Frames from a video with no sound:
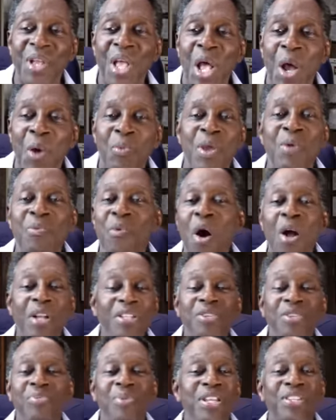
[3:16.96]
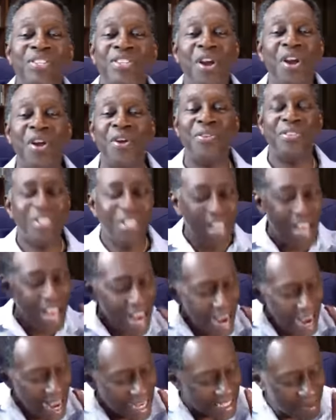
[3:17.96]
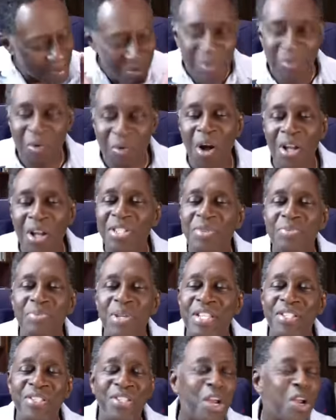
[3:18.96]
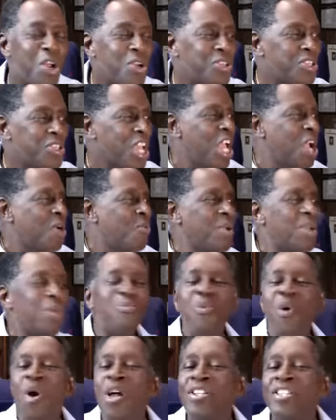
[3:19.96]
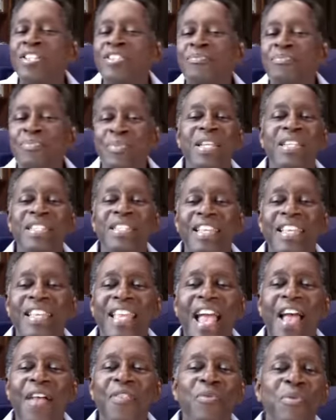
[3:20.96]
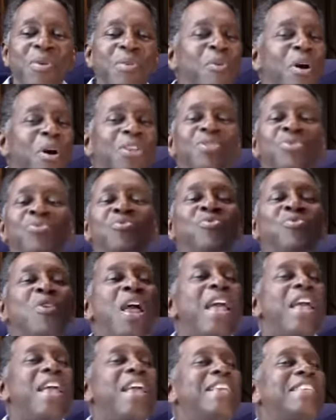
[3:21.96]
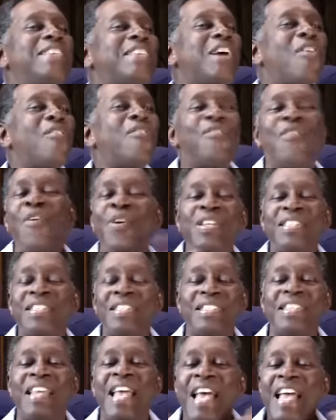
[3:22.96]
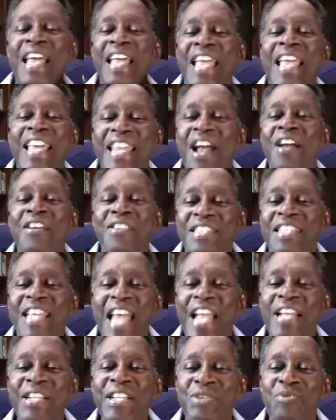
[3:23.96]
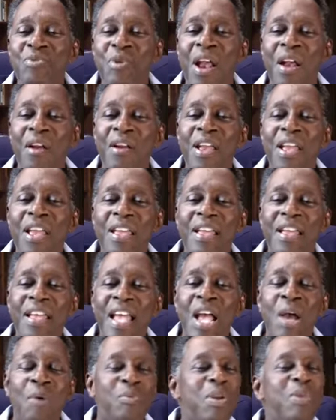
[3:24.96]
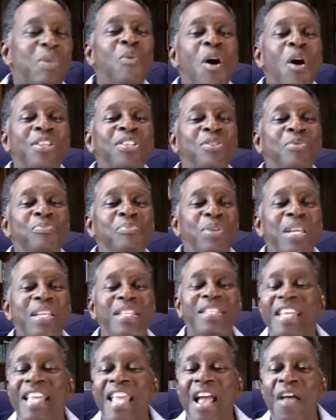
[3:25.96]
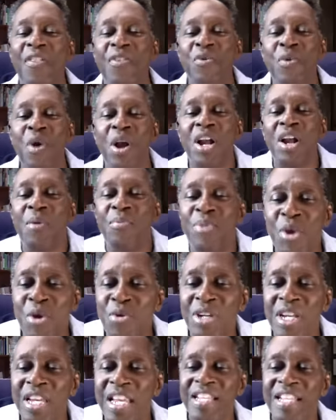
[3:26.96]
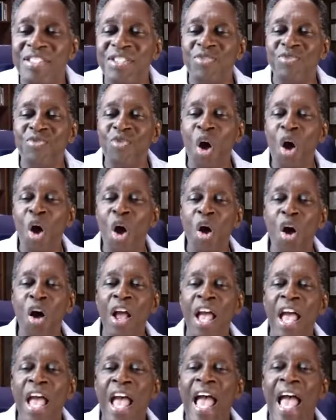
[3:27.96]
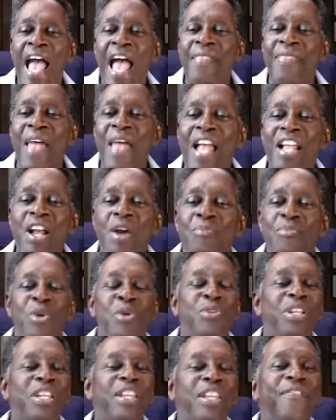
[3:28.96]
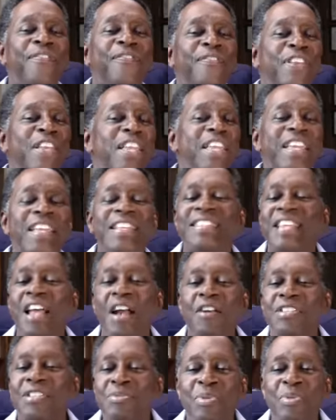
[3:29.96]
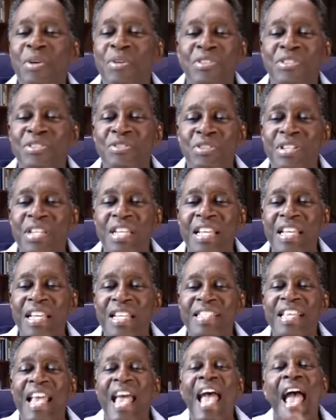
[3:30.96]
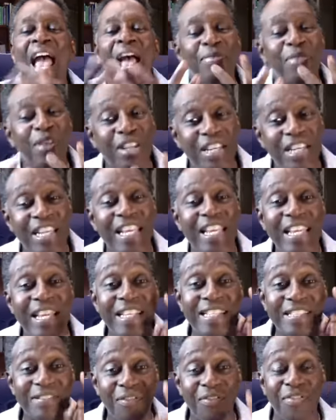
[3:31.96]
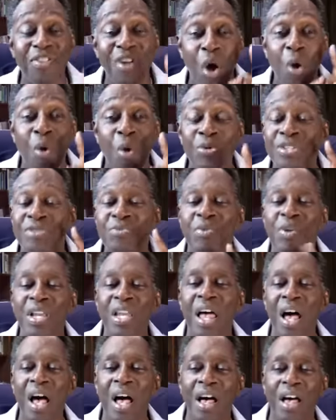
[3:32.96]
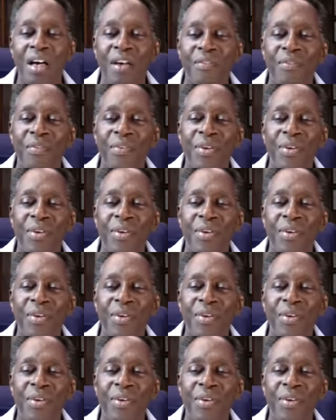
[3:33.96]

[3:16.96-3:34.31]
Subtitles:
We want to be church. Yes, we want to be church. We want to meet together. We want to raise our voices in our sanctuary. We want to be together where community is strong, and that community feeds our spiritual needs and the needs of those we love.